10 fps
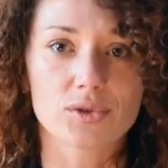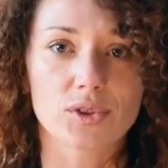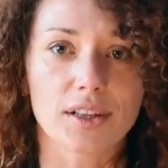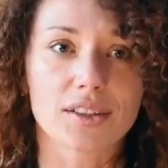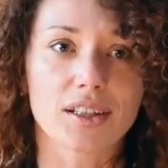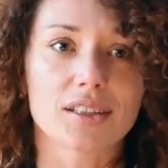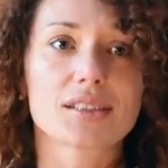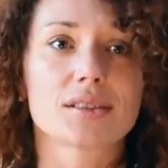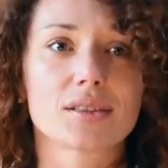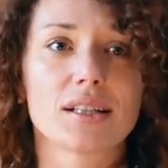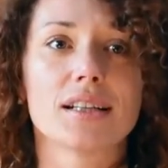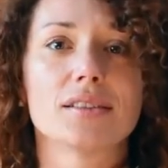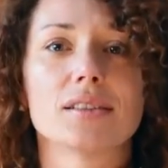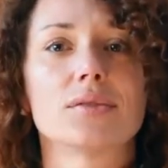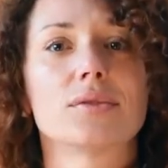chakras
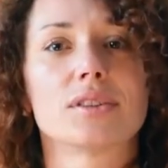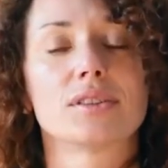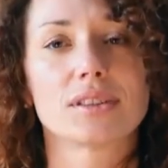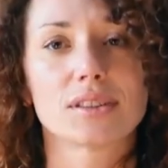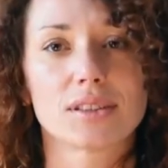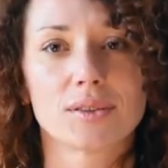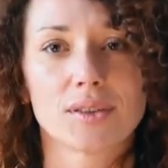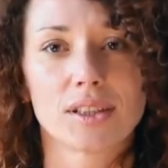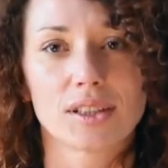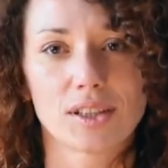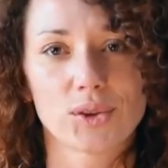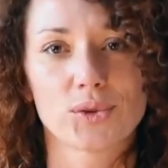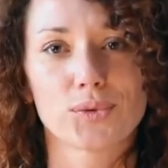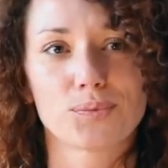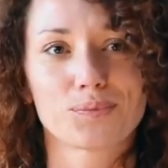and different issue,